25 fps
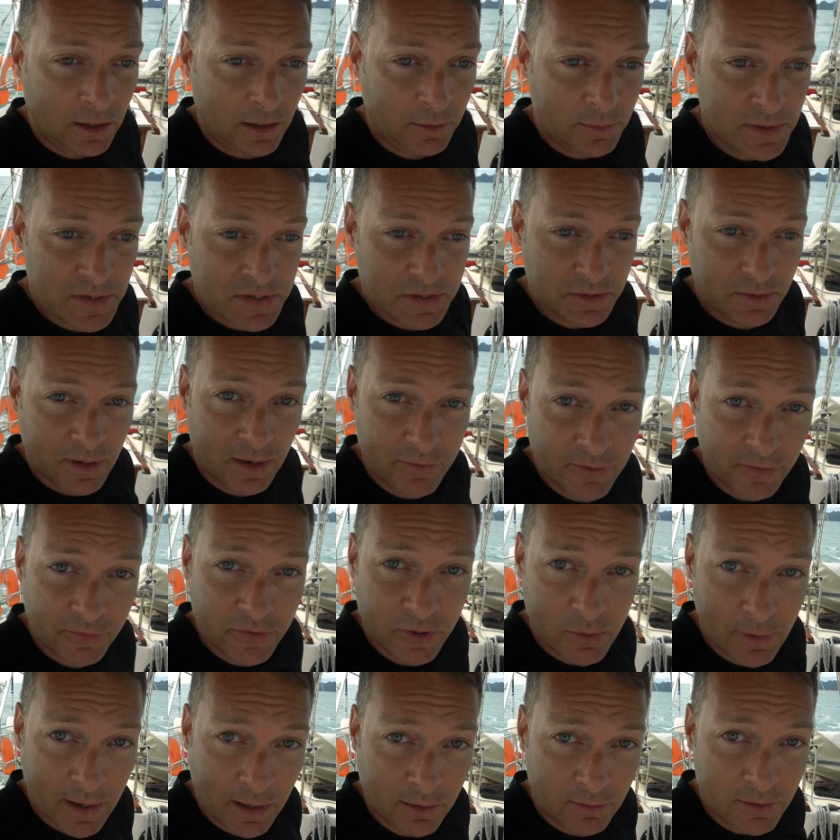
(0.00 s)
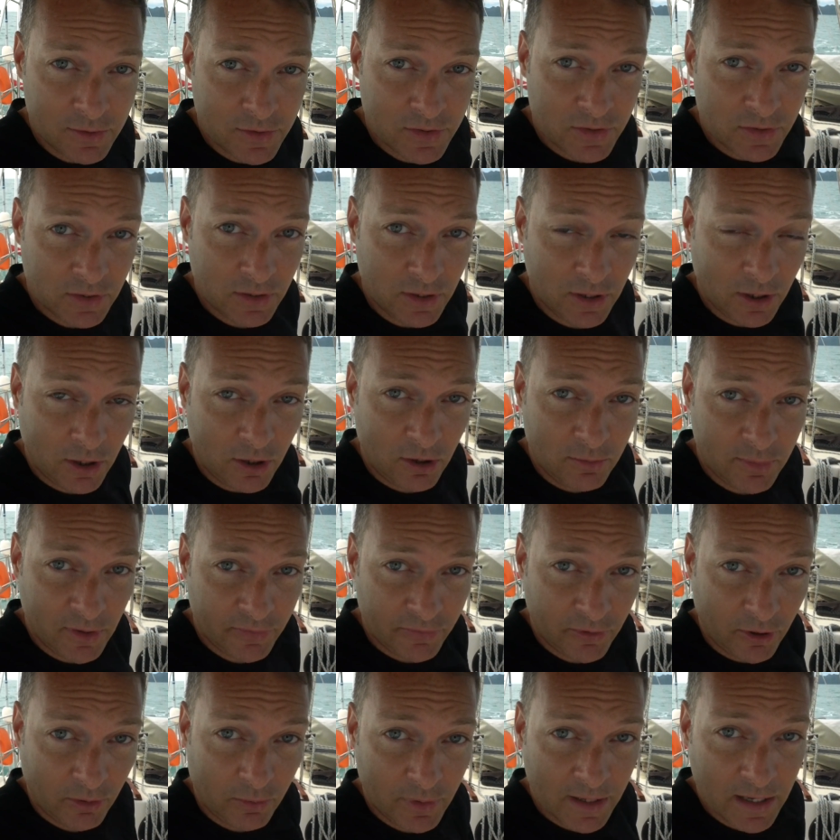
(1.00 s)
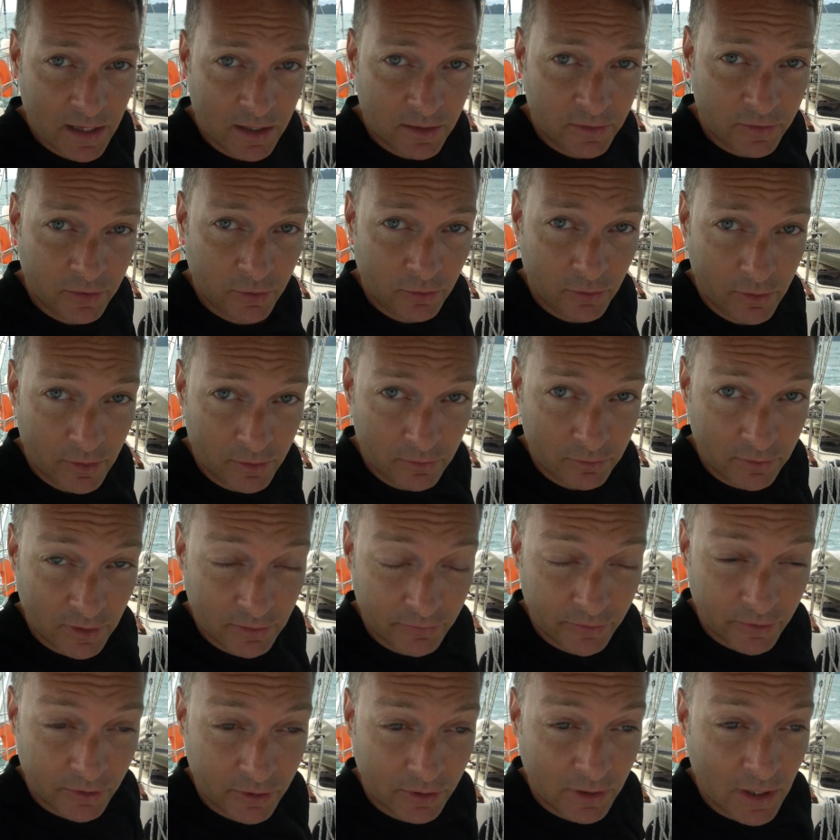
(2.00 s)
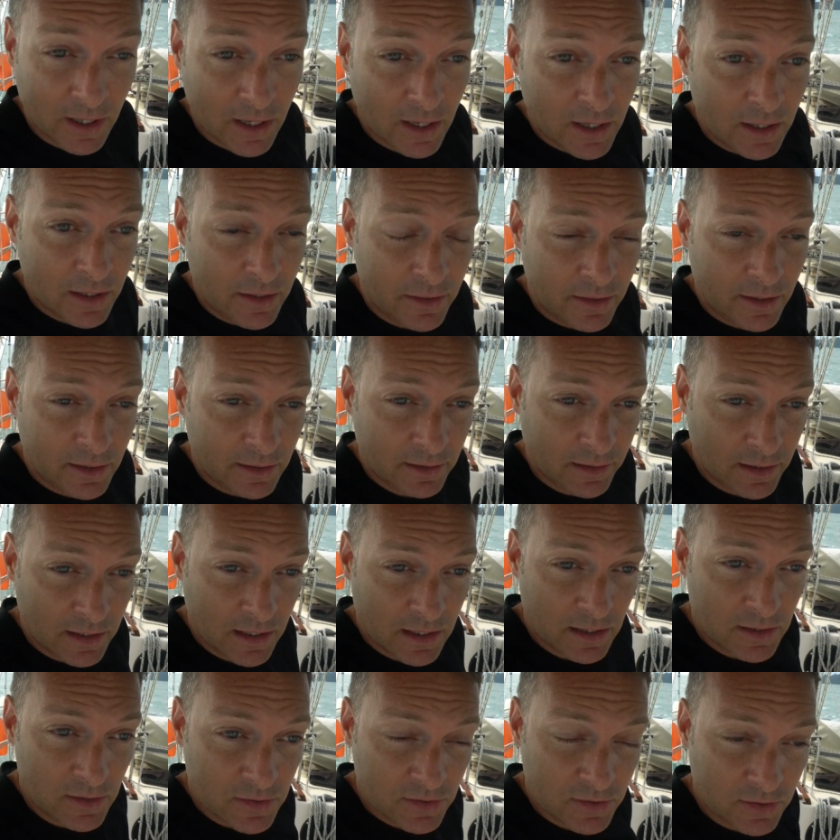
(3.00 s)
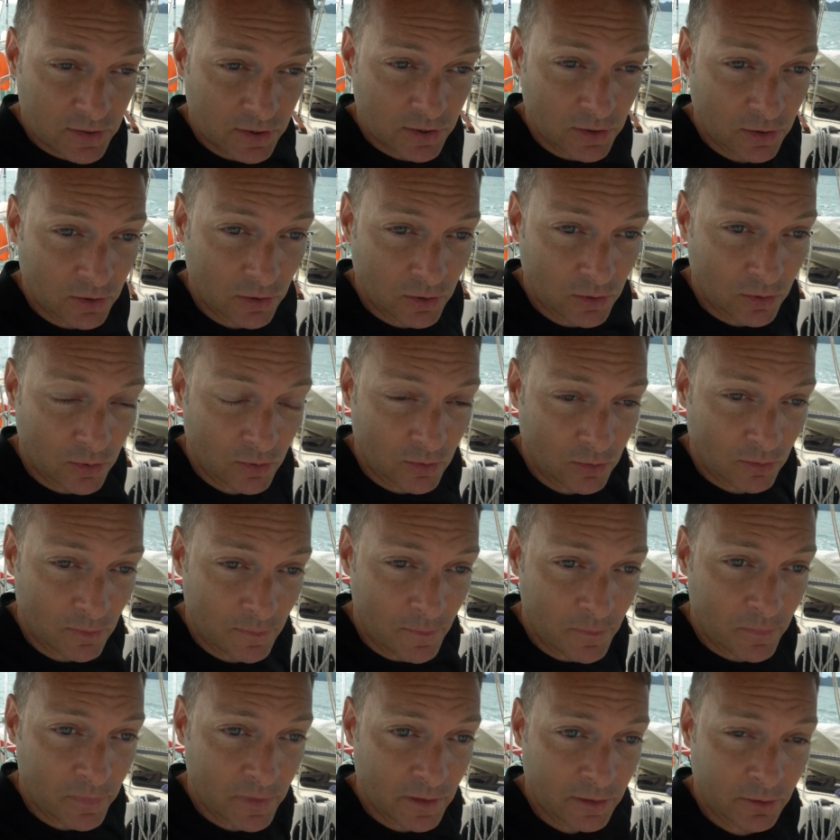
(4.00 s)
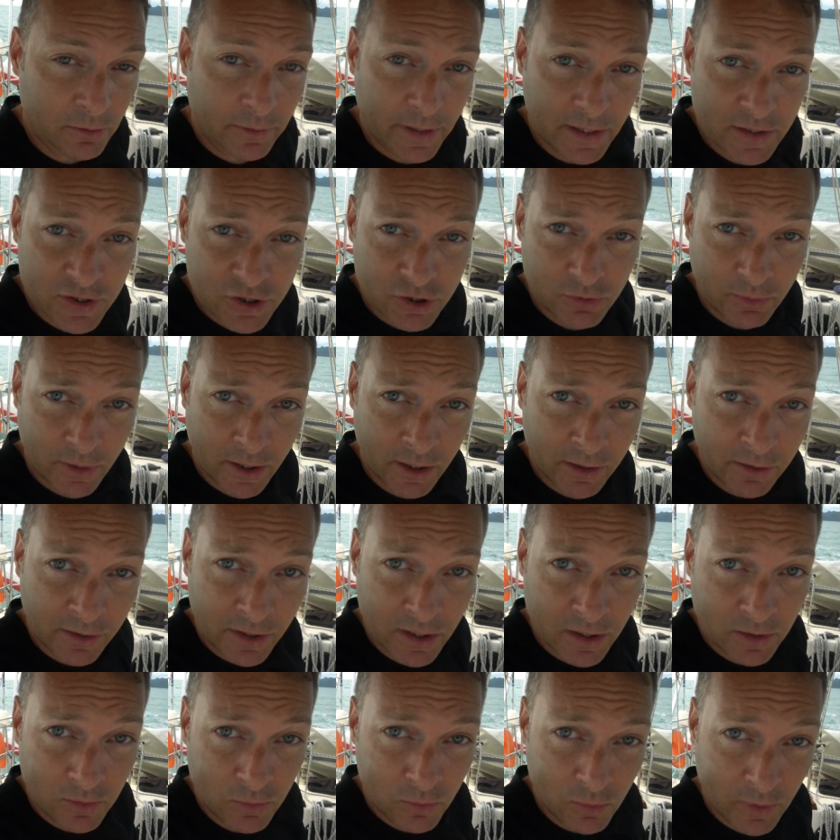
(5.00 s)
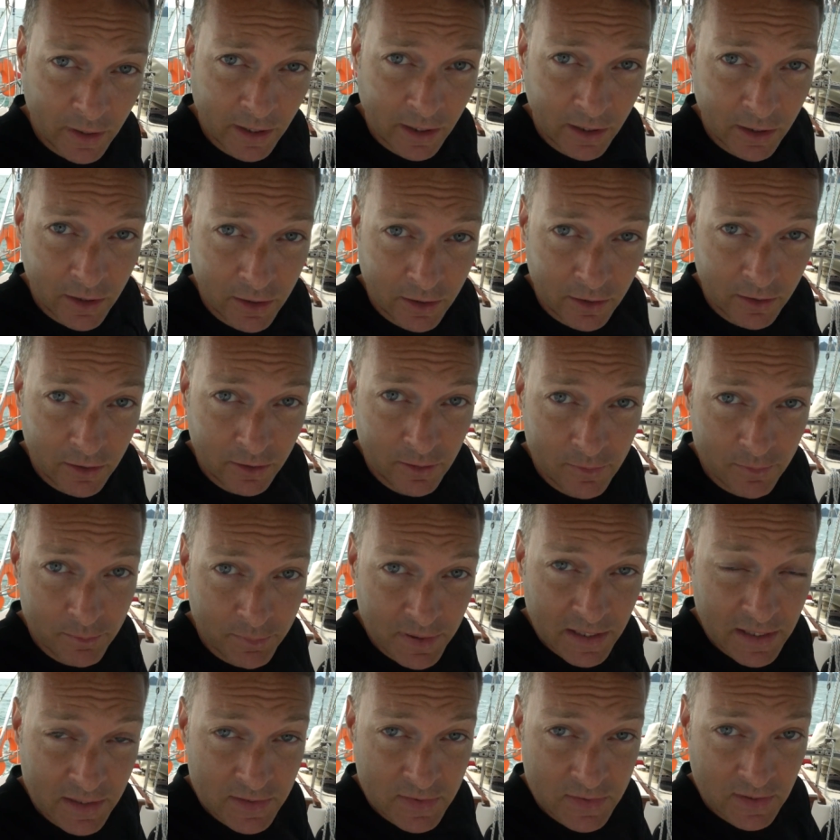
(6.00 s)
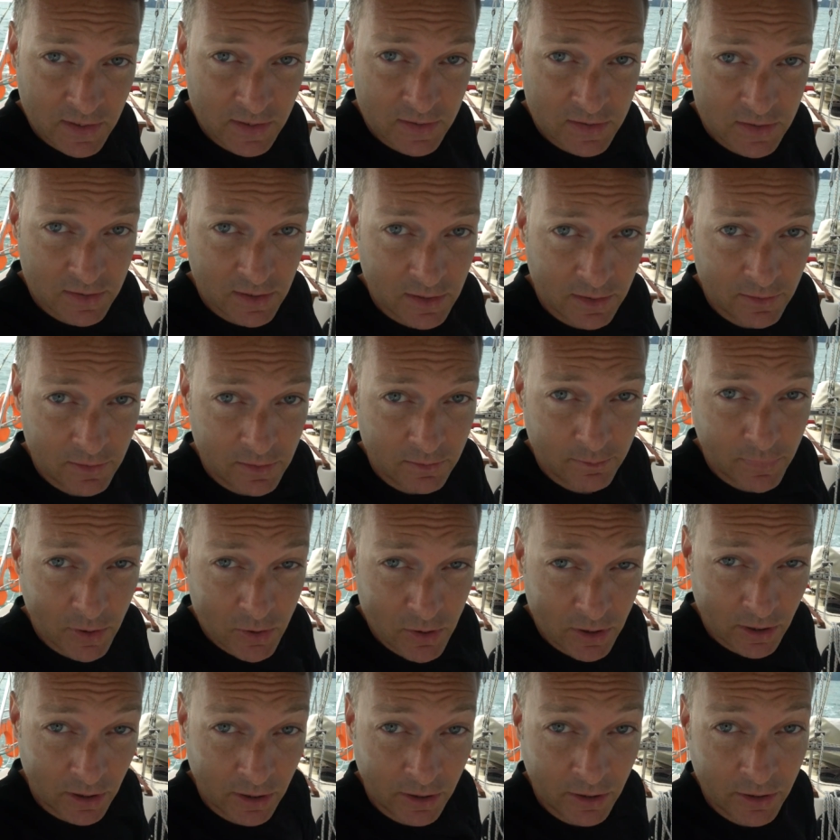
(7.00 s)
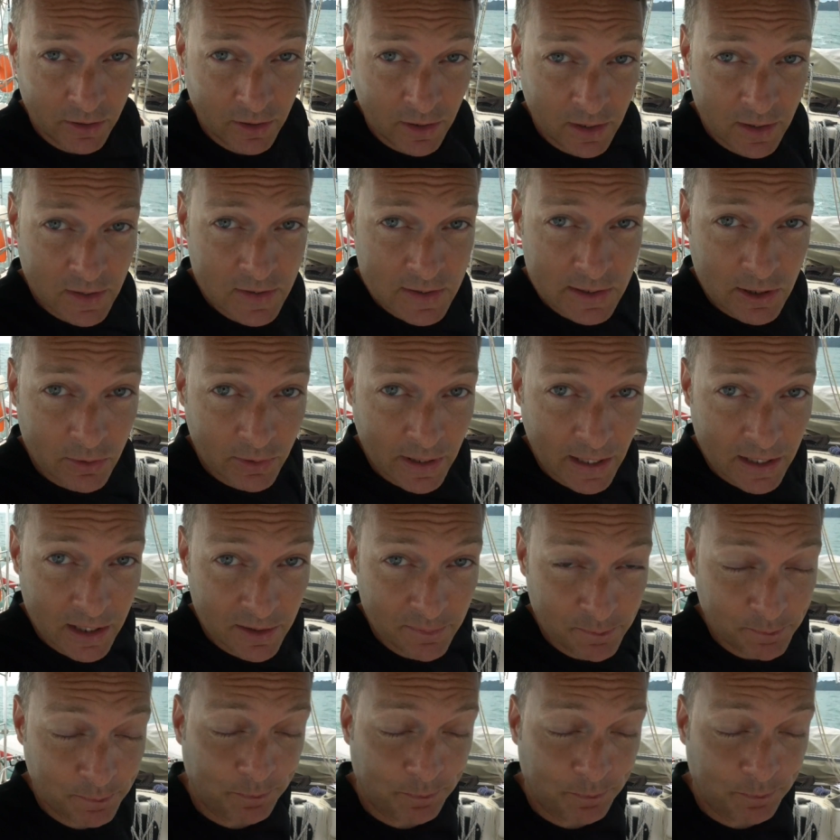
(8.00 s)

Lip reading: We still have a few hours to go before we enter the river that leads to the little estuary where PSS Boatyard is located.